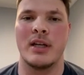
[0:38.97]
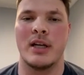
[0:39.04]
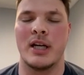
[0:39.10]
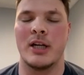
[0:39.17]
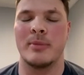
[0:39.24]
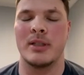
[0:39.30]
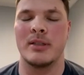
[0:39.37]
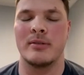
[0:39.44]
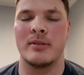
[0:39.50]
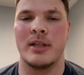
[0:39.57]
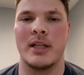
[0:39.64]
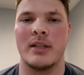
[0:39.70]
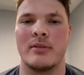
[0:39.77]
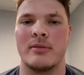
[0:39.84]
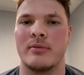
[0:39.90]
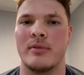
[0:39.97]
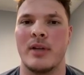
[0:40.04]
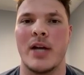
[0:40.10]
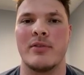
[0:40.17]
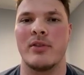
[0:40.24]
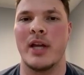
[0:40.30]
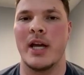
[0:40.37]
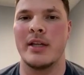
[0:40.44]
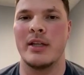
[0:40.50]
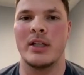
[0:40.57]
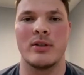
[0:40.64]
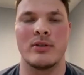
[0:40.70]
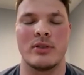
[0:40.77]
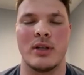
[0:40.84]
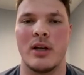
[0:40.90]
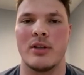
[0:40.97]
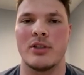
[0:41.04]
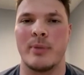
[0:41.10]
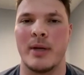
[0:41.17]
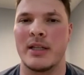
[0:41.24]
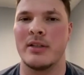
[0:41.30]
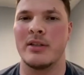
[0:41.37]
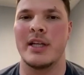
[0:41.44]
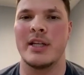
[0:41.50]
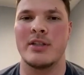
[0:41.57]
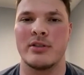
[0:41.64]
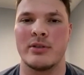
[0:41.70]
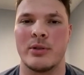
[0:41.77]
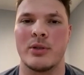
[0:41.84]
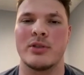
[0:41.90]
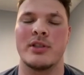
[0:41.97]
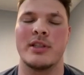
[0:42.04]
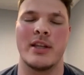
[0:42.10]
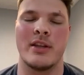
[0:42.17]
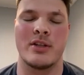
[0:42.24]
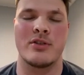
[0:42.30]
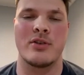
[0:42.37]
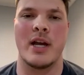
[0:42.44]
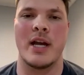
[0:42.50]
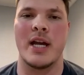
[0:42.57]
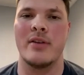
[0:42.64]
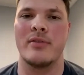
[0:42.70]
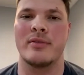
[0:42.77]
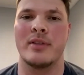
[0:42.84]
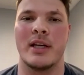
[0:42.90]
And after that, it was all speculation towards the end of the draft.